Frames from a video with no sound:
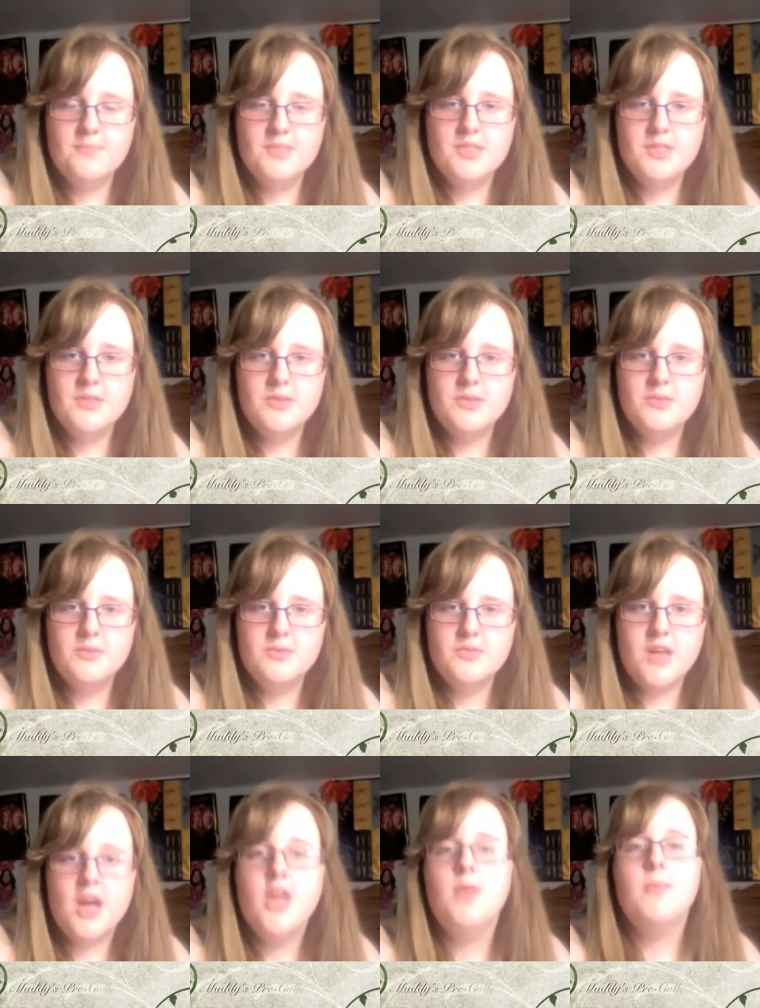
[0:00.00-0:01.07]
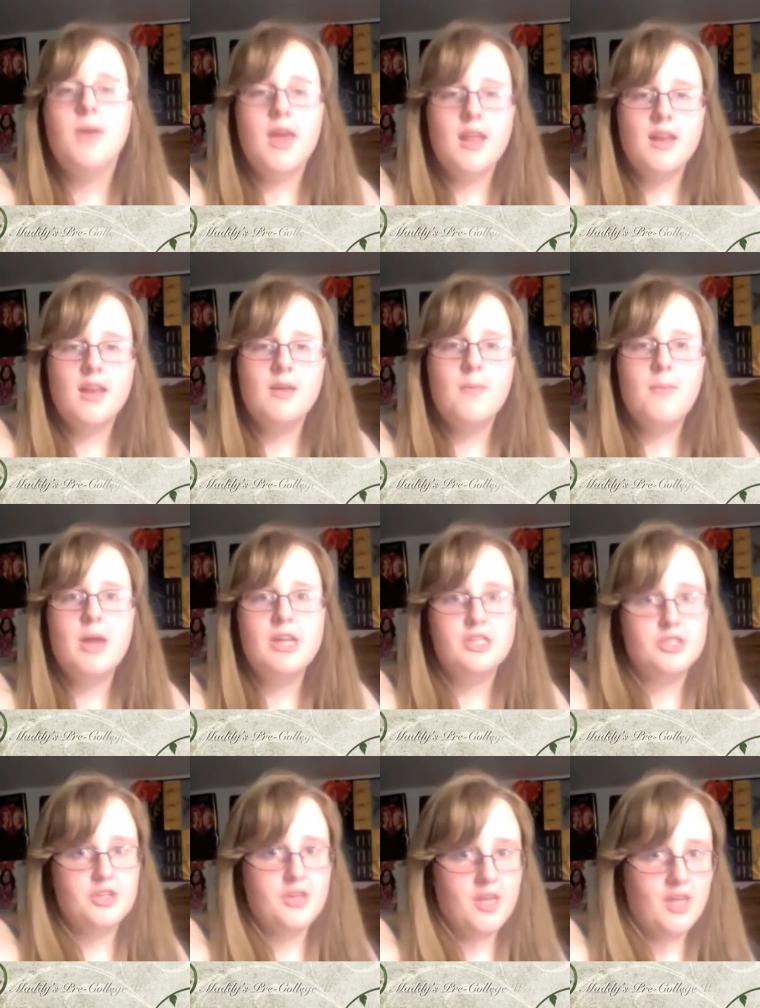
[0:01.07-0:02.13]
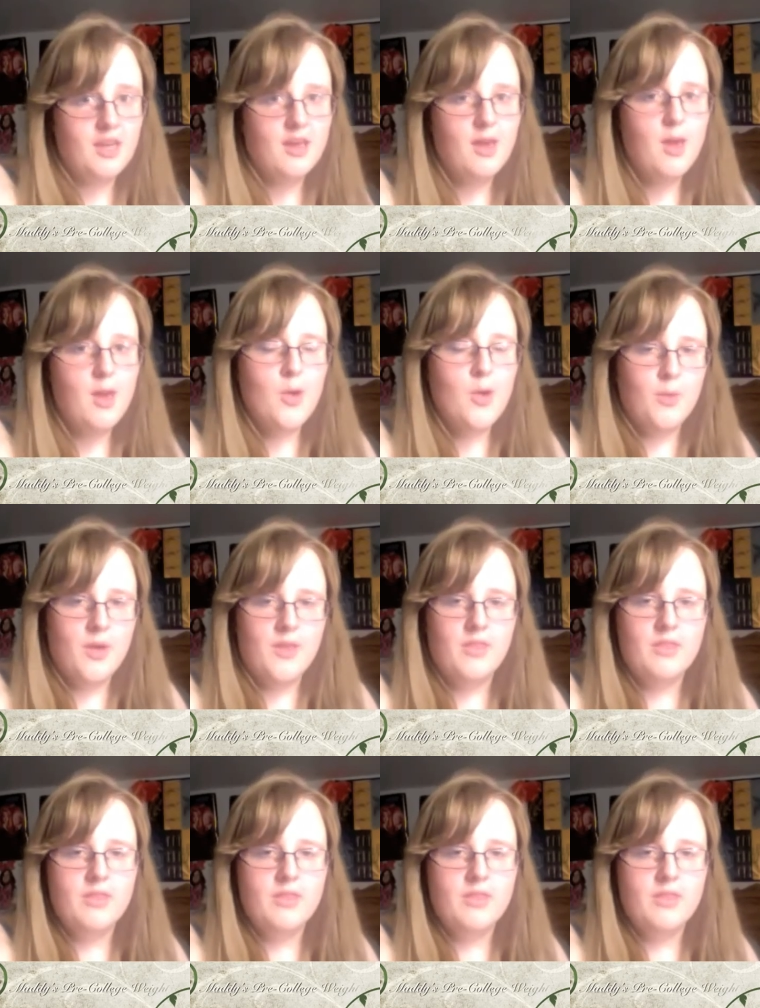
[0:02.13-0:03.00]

to document my journey with